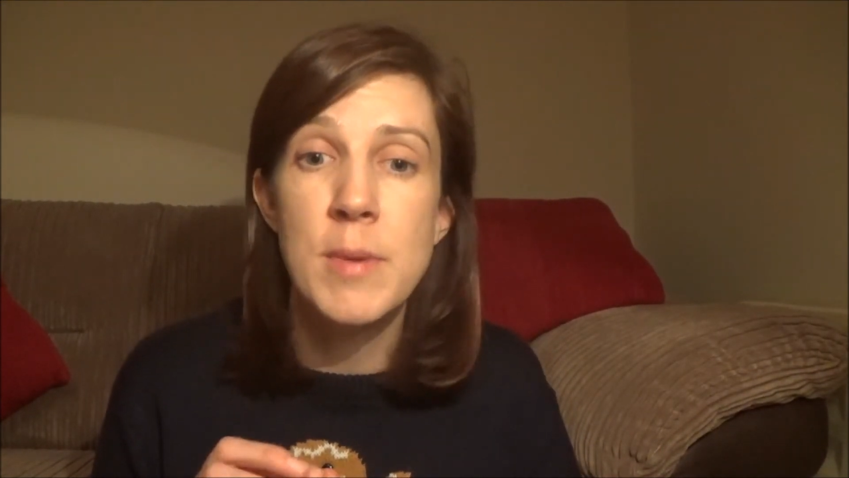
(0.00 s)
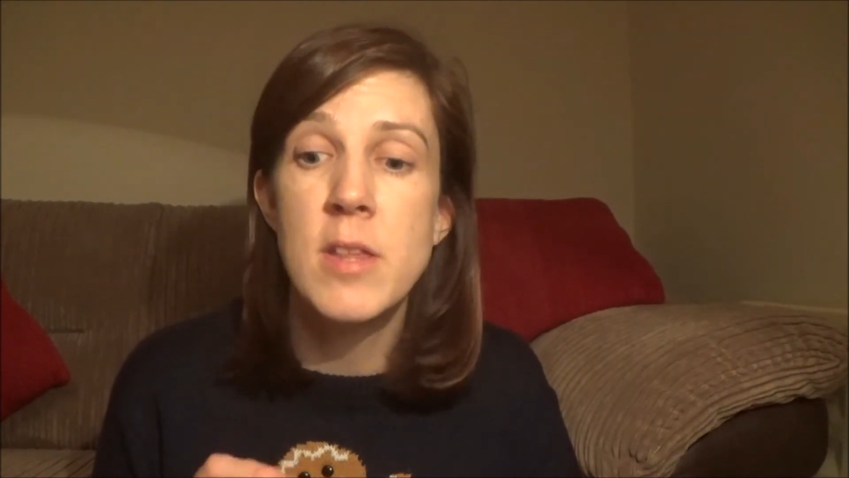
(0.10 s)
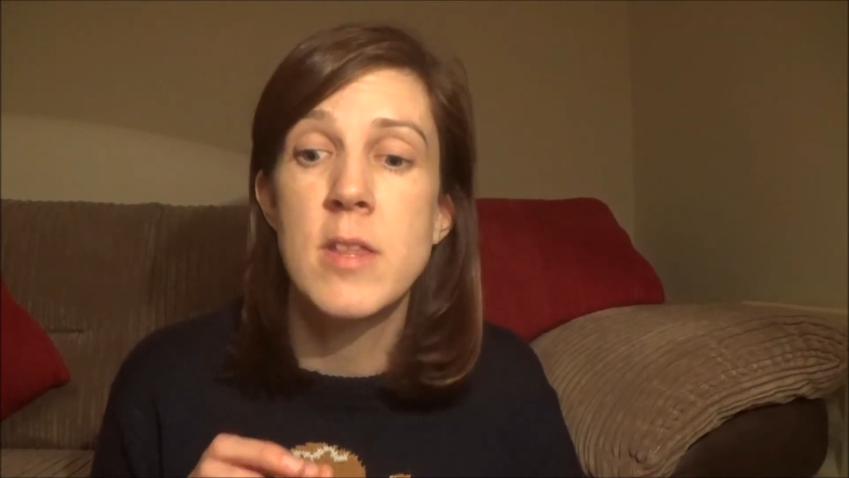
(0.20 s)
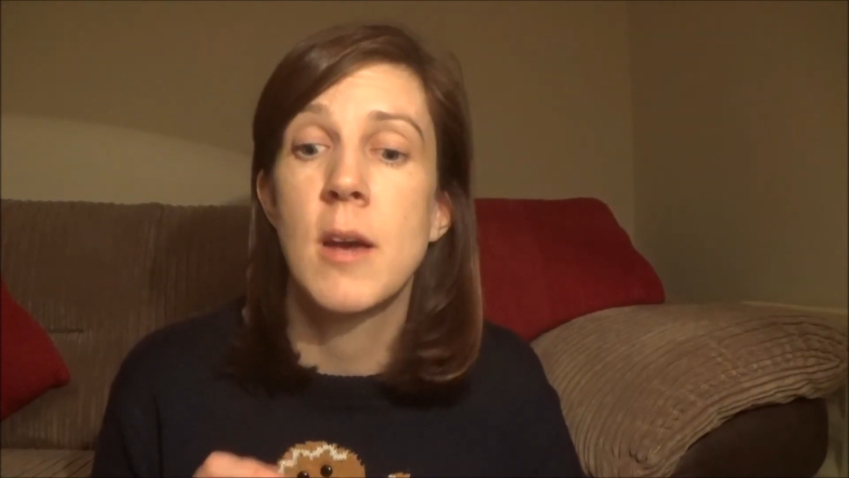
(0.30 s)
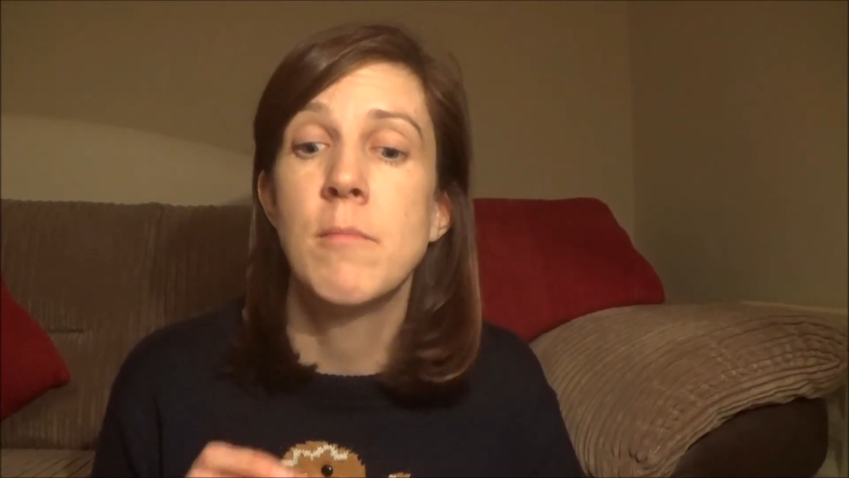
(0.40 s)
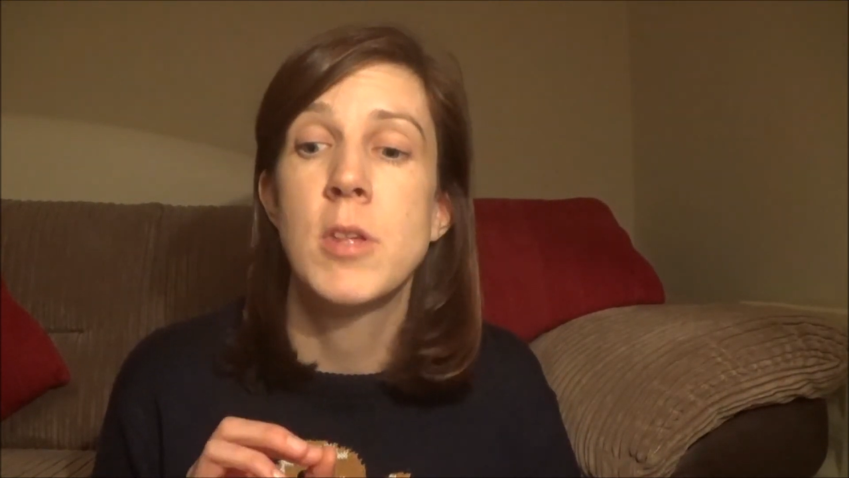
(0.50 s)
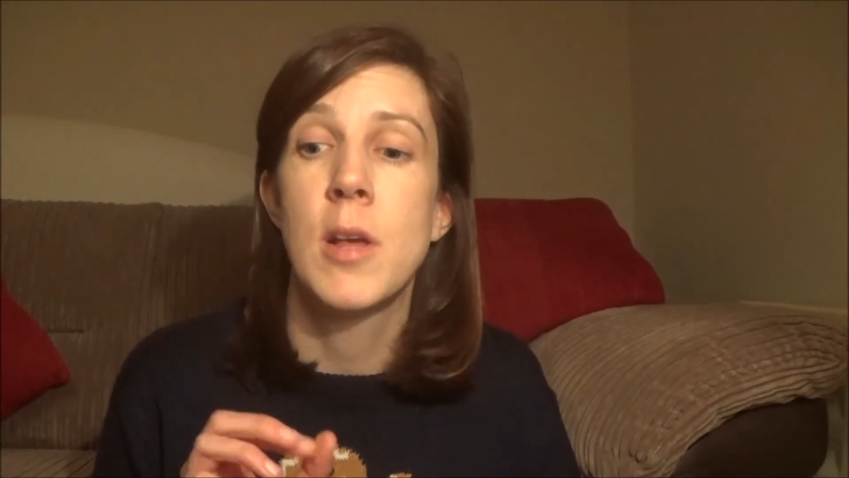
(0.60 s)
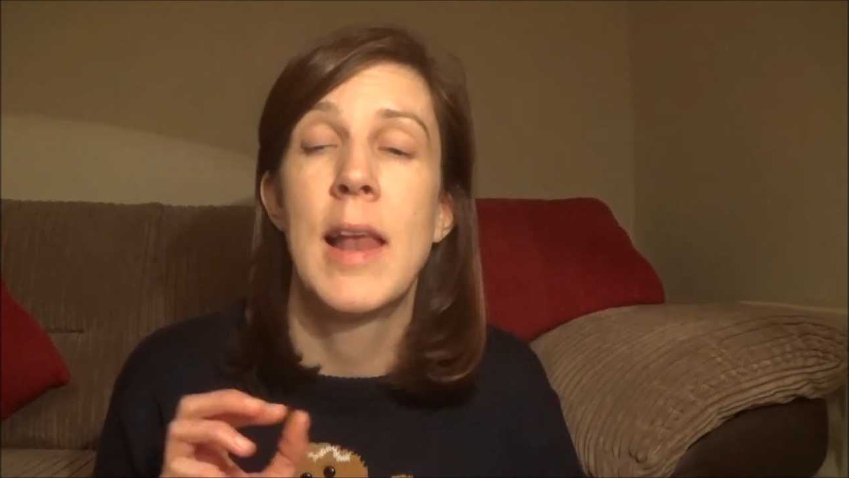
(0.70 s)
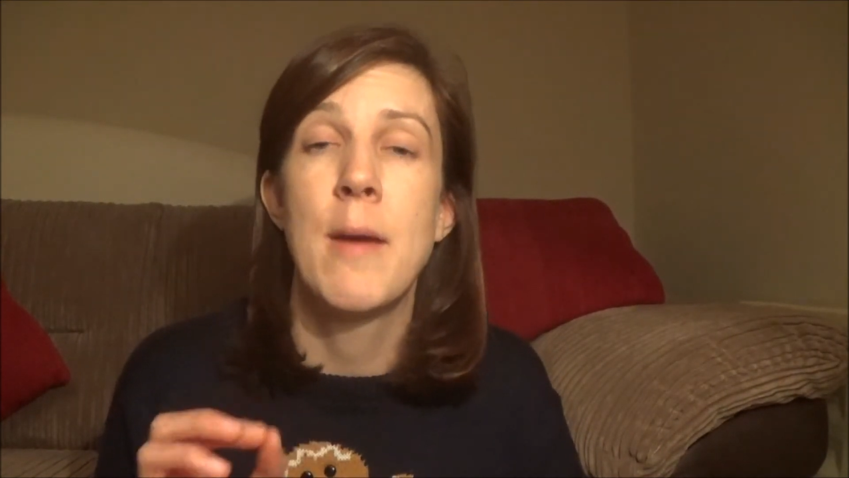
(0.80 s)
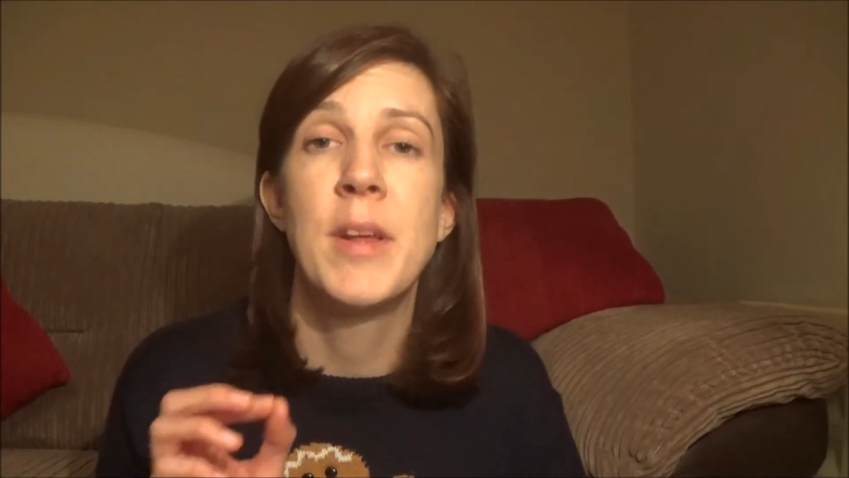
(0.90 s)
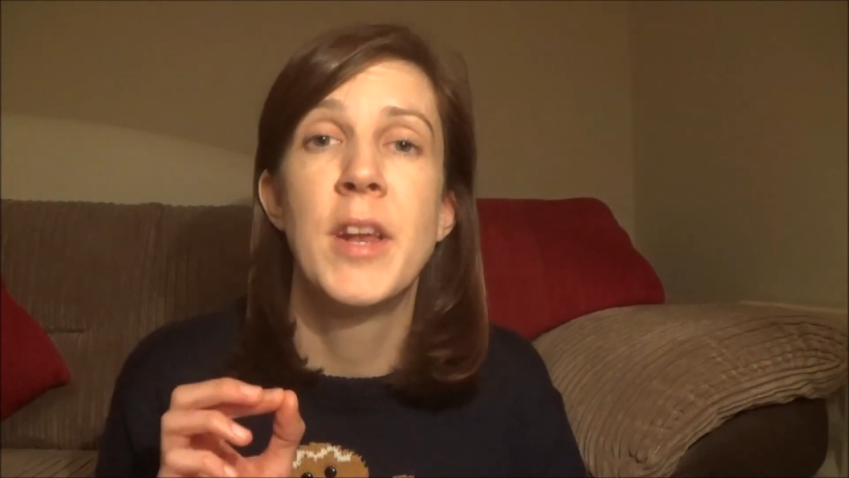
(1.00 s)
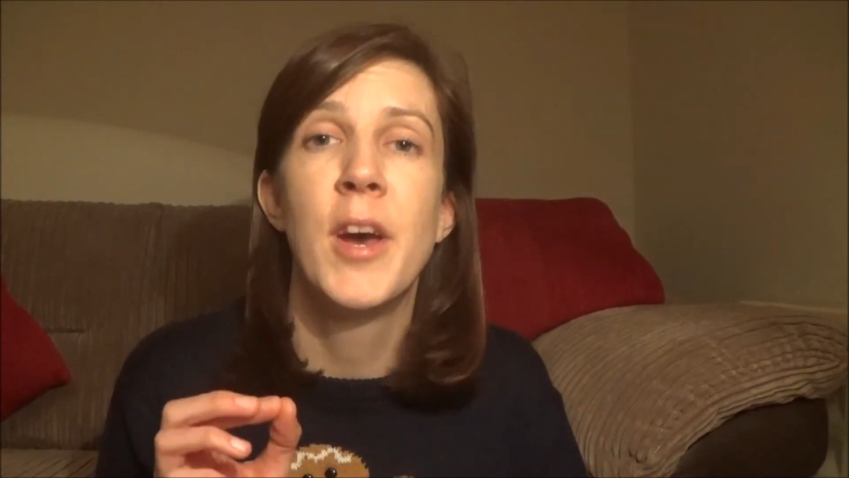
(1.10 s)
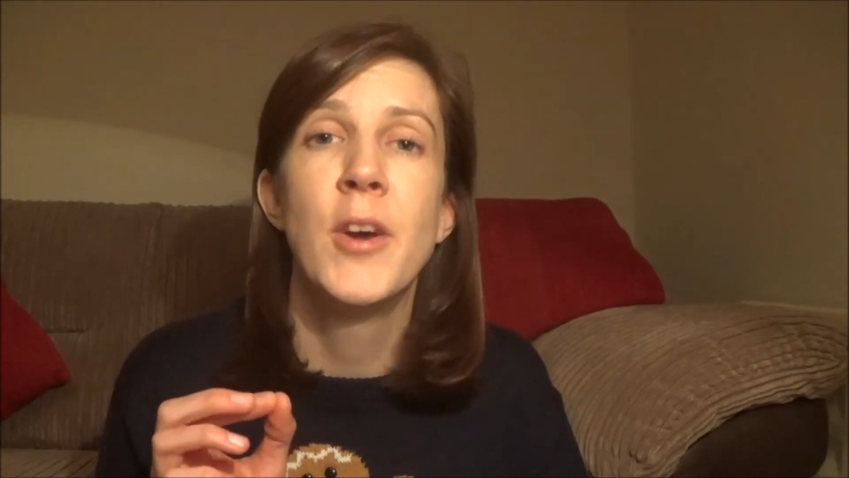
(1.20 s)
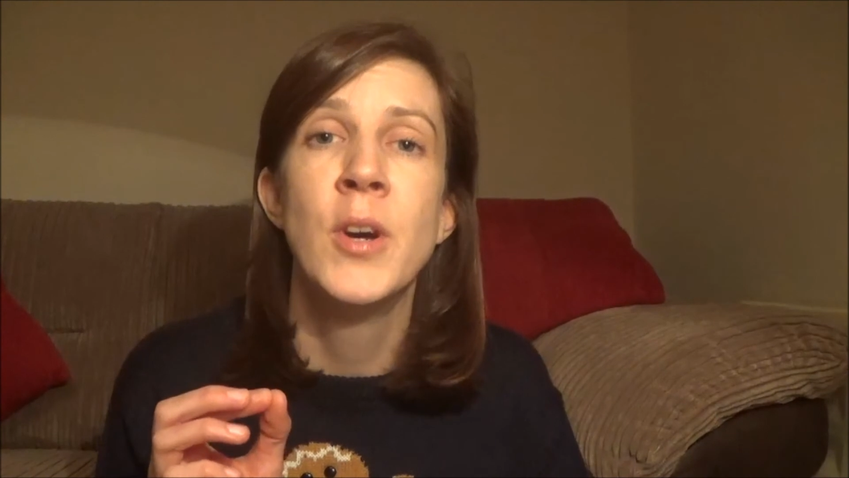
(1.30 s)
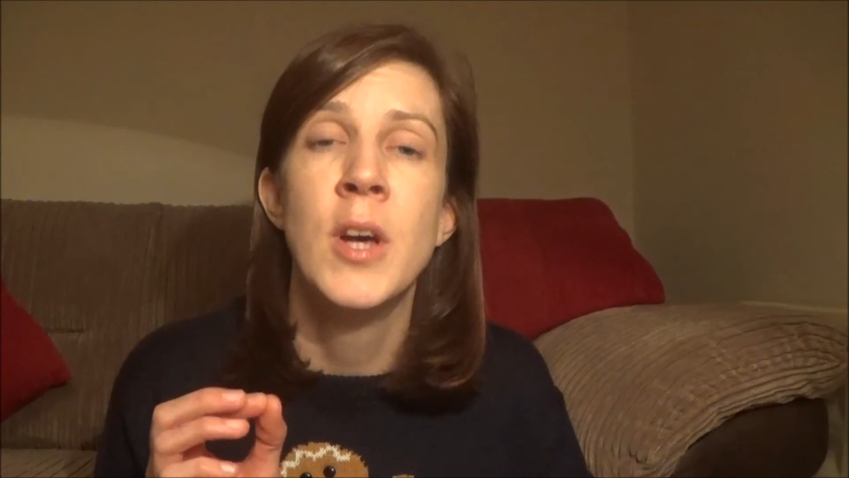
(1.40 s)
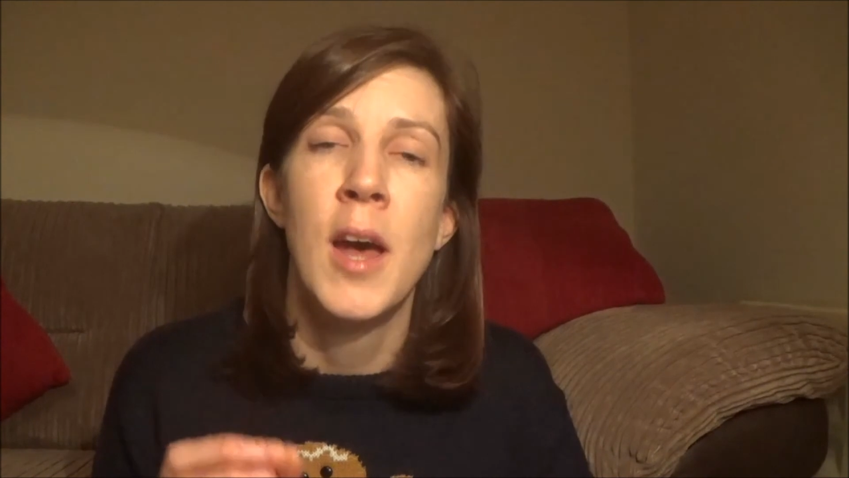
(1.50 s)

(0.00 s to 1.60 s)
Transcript: missed some, so let me know.